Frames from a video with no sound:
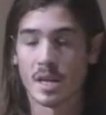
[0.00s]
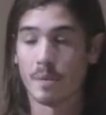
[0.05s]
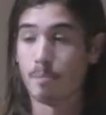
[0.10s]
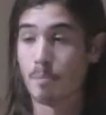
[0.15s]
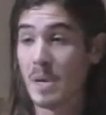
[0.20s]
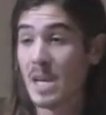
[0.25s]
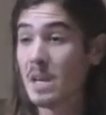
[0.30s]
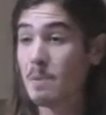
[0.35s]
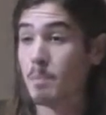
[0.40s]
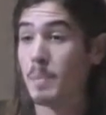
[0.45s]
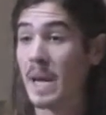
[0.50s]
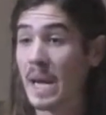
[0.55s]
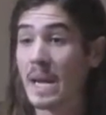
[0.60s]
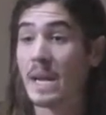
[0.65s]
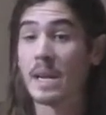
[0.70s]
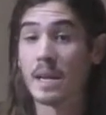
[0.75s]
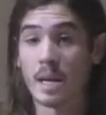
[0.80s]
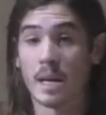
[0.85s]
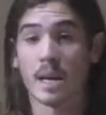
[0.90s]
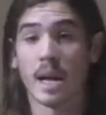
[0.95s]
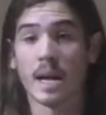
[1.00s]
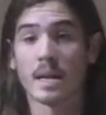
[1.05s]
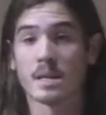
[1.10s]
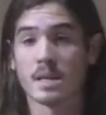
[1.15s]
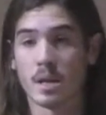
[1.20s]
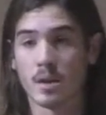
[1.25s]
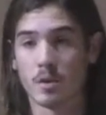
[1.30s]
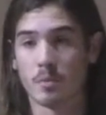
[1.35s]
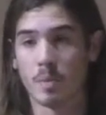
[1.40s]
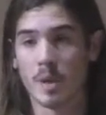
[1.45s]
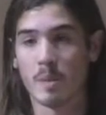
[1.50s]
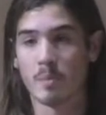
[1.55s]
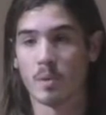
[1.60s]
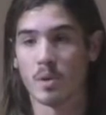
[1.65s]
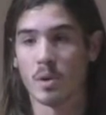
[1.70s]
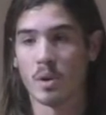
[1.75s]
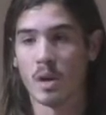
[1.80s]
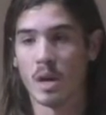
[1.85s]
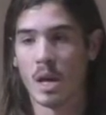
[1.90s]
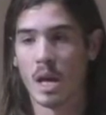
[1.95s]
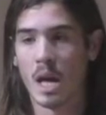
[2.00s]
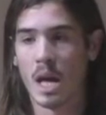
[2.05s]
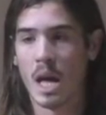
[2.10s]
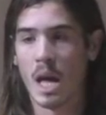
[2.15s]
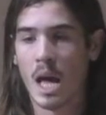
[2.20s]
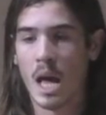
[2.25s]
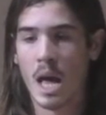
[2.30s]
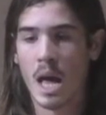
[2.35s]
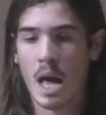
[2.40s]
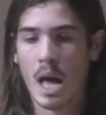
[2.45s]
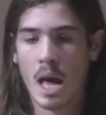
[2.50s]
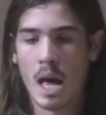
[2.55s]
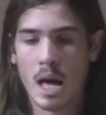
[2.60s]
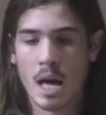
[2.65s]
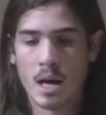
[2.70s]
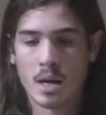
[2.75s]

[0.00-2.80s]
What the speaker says: So, of course, I anticipate